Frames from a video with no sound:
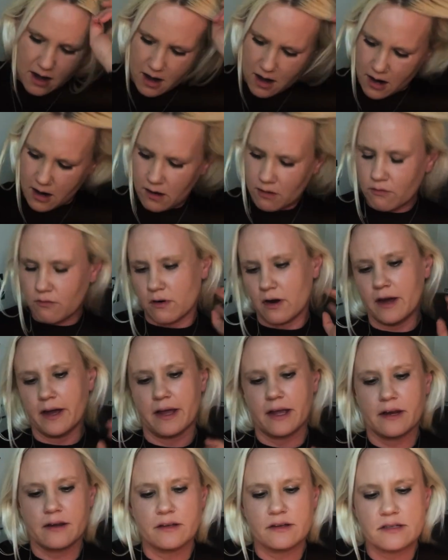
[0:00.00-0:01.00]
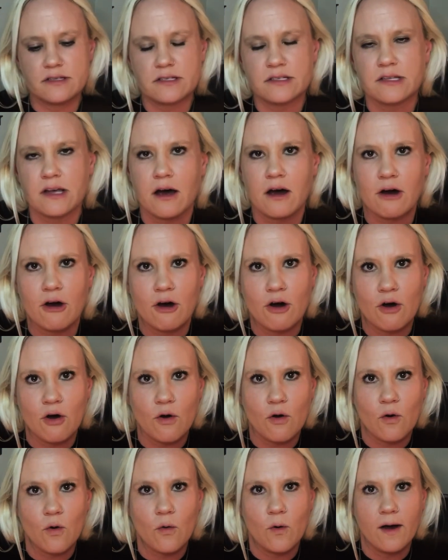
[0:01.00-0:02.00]
All right,
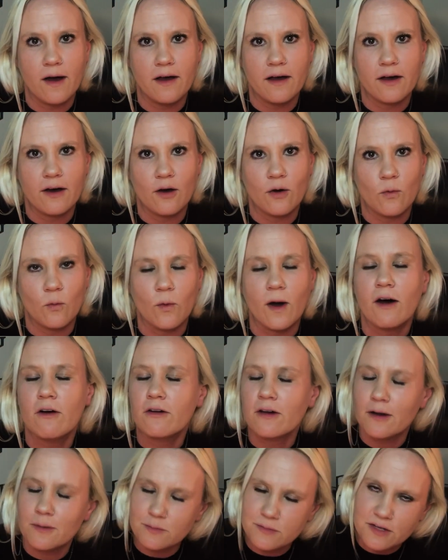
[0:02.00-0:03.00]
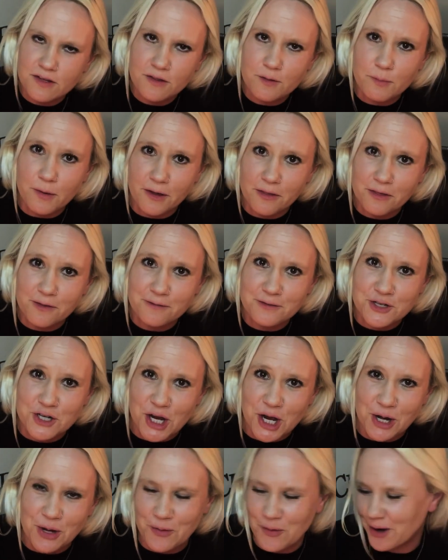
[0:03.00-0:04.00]
so welcome to the month of
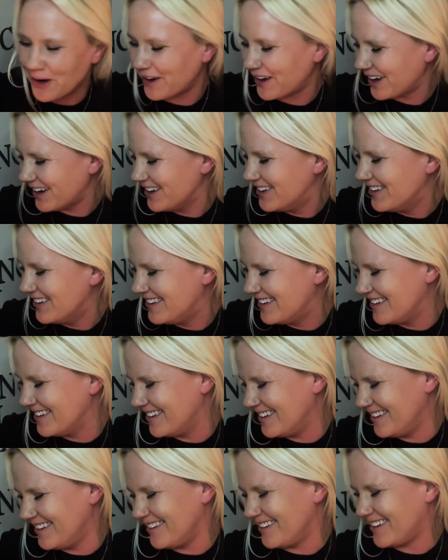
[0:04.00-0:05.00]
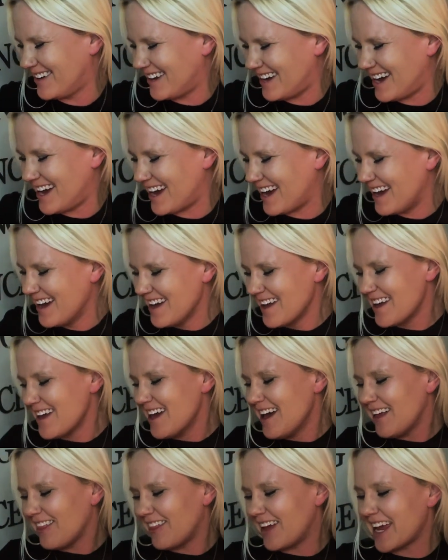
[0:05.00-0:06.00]
January. Okay,
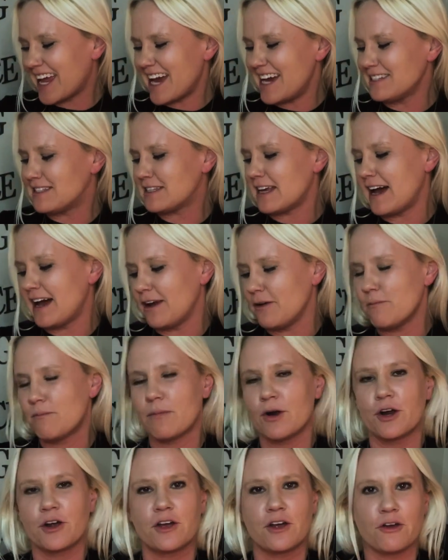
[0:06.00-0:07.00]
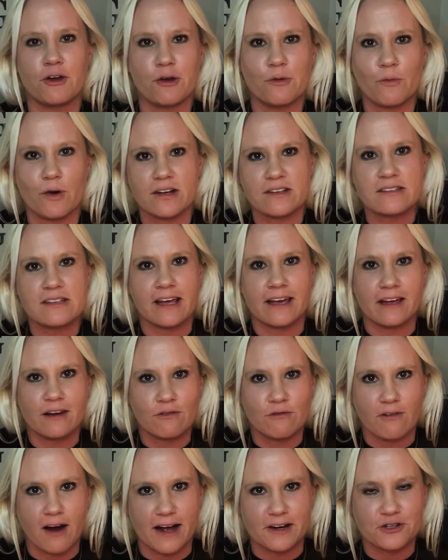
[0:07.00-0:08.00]
like I said, Mercury was
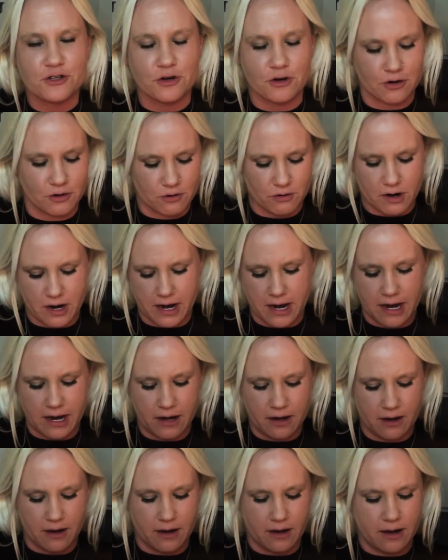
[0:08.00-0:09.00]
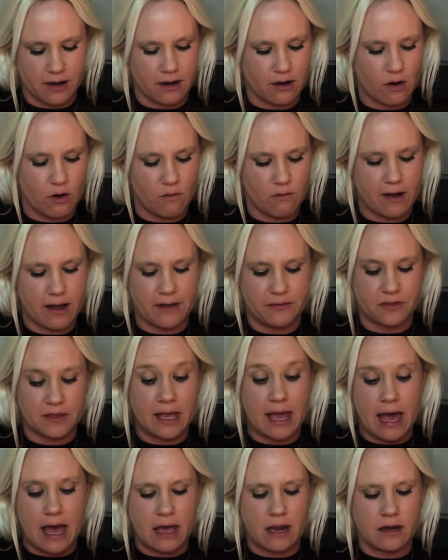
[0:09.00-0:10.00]
in retrograde at
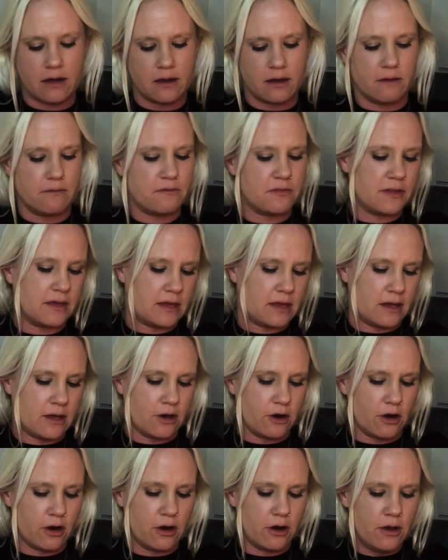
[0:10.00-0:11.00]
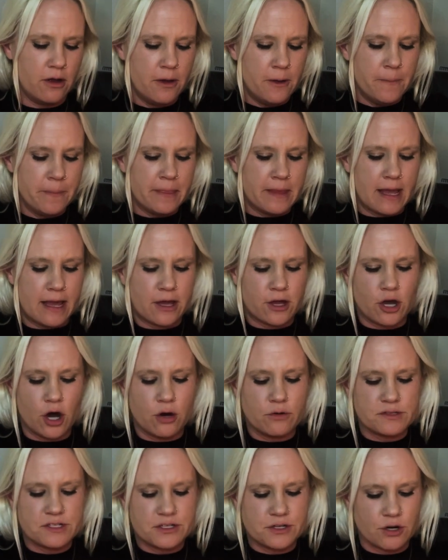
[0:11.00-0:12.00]
the end of the year. It
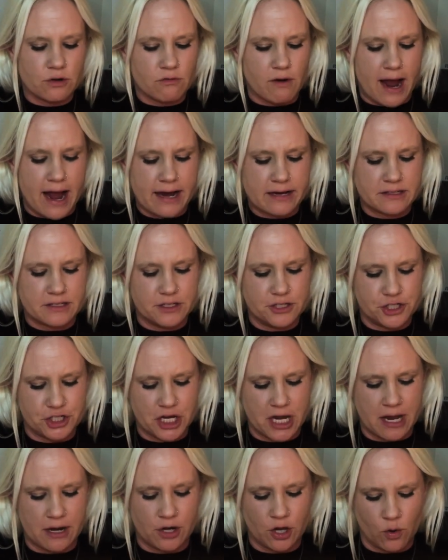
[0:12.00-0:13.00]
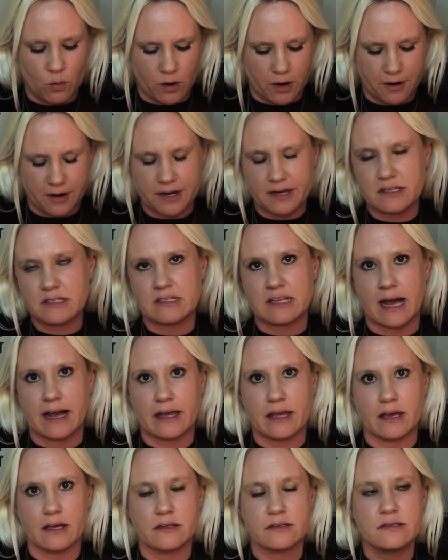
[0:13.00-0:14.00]
goes direct January
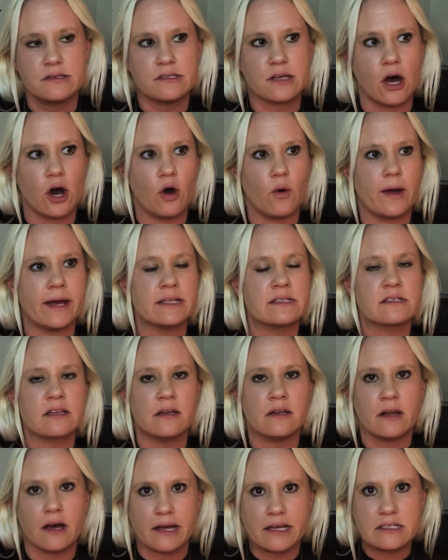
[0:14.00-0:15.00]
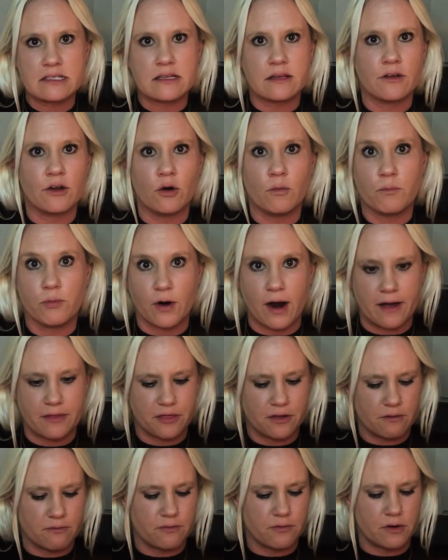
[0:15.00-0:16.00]
2nd, so it's a nice little
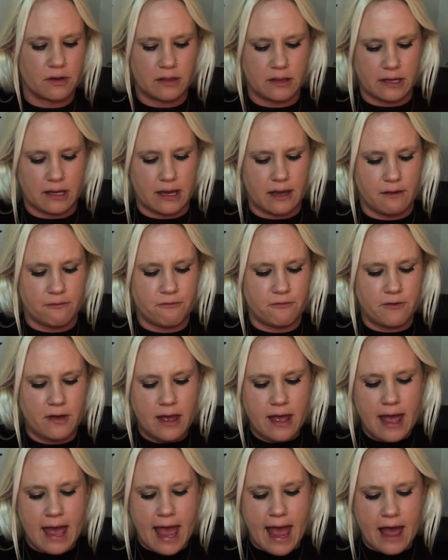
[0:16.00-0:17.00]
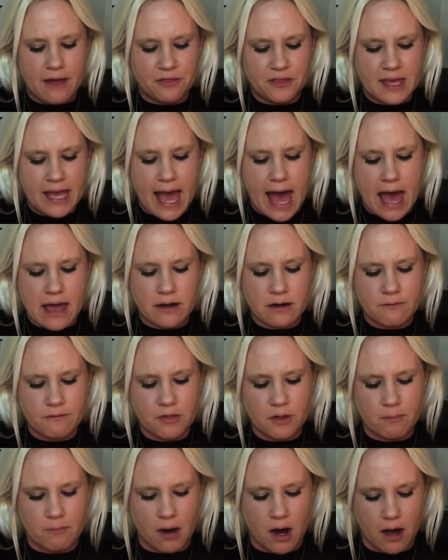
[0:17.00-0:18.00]
breath of relief. At the end of
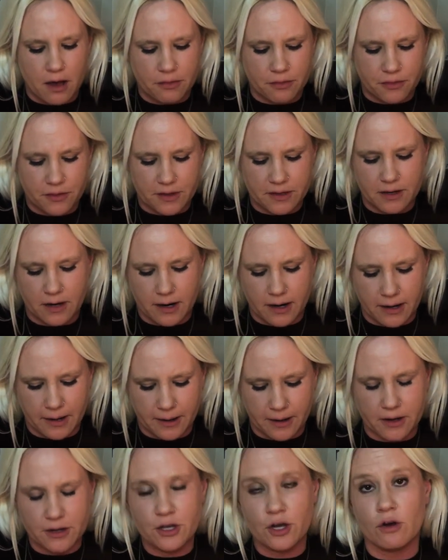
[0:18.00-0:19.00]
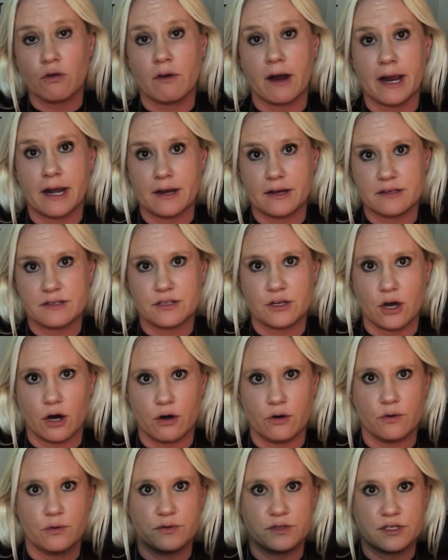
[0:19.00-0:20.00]
the month, Uranus
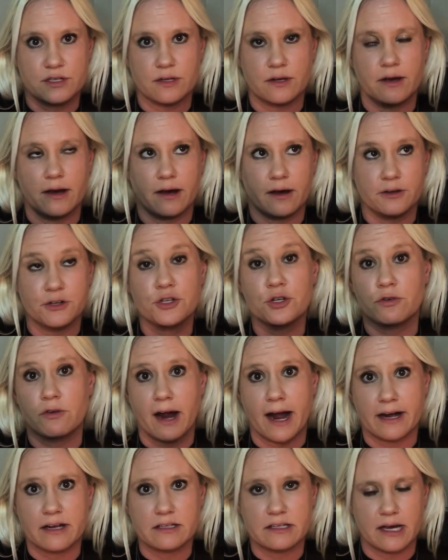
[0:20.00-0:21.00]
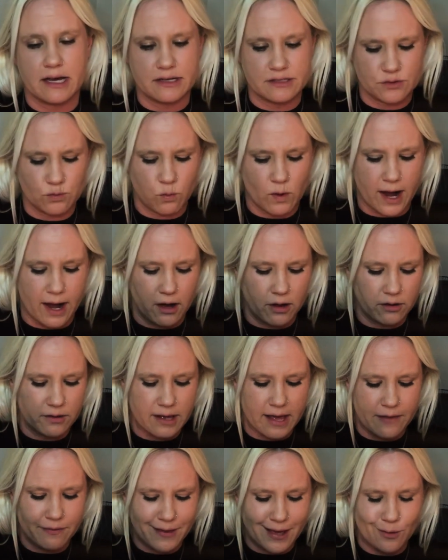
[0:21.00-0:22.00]
goes direct as well.
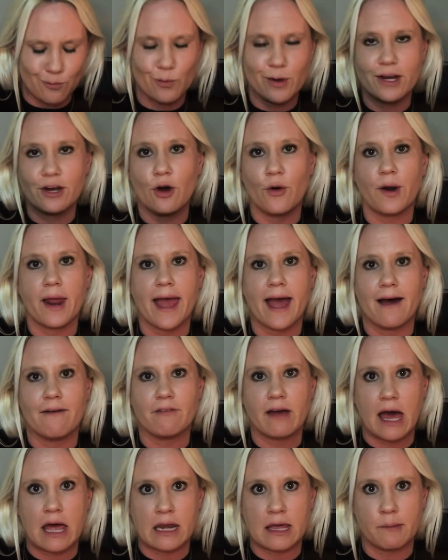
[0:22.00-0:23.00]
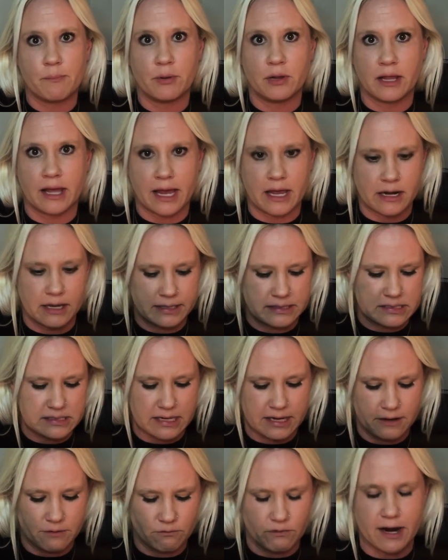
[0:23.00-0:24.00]
And then we don't have any planets
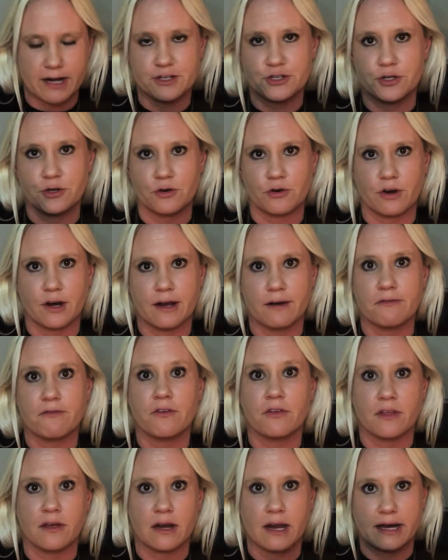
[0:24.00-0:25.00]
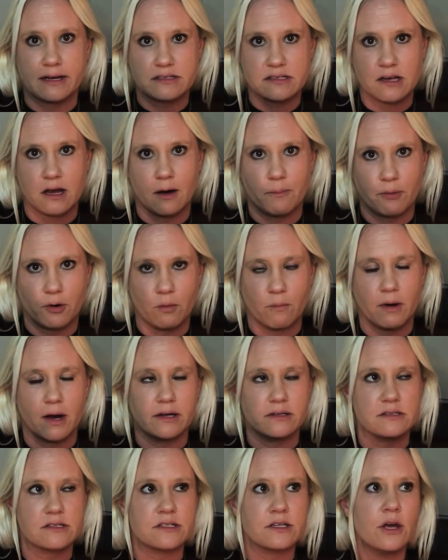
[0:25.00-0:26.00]
in retrograde for the next couple
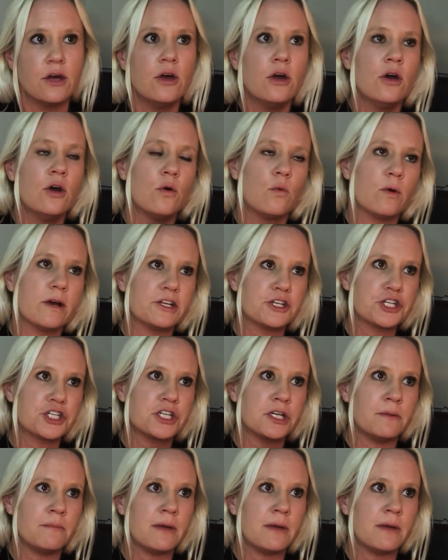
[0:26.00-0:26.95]
months, which to